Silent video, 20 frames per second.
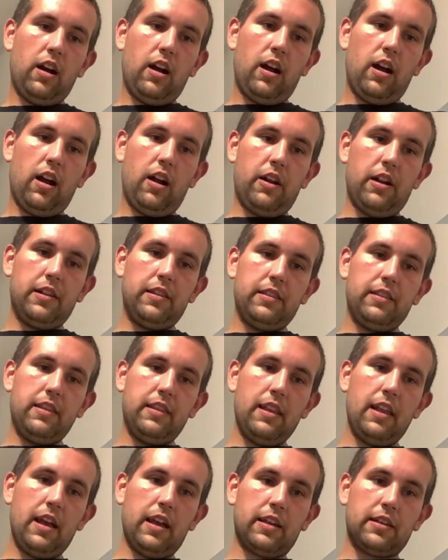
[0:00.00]
all right,
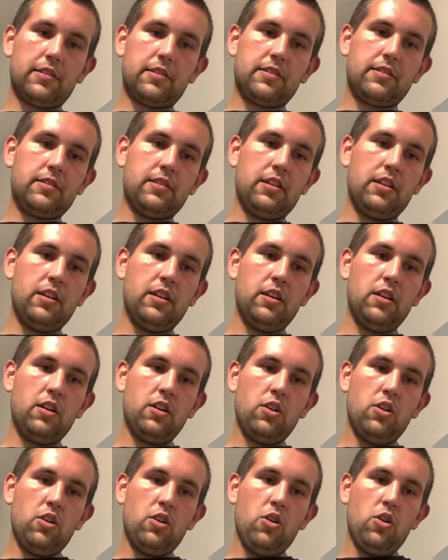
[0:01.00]
next,
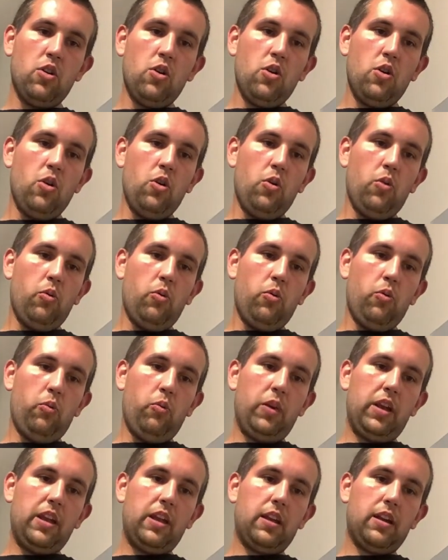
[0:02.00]

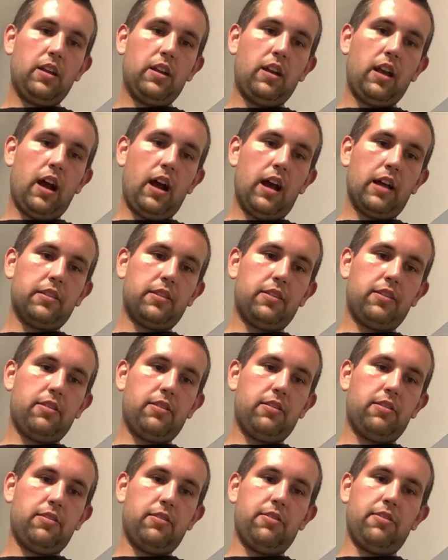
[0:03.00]
we got
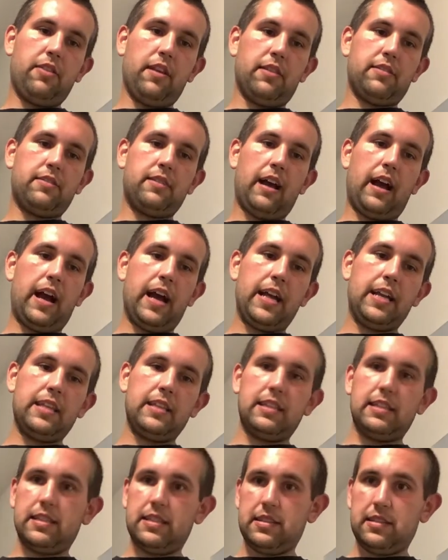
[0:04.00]
the
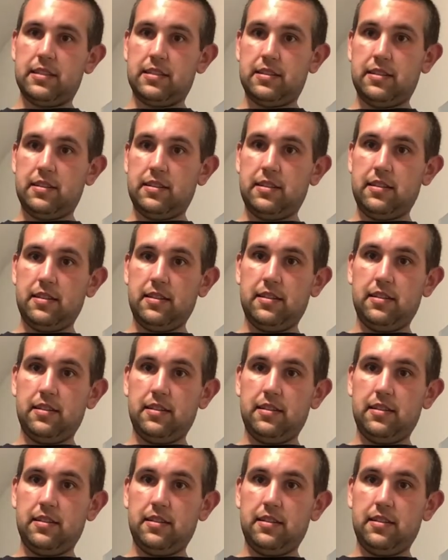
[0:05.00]
Titans.